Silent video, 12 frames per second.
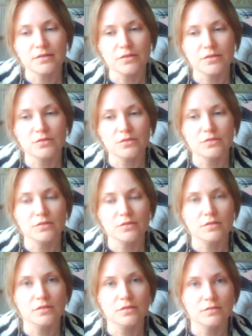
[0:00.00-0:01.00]
to
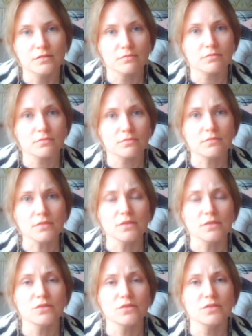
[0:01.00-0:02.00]

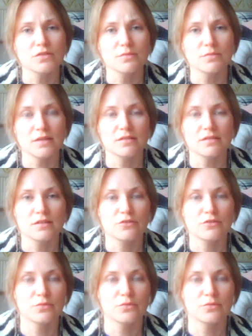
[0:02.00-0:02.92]
do some meditation,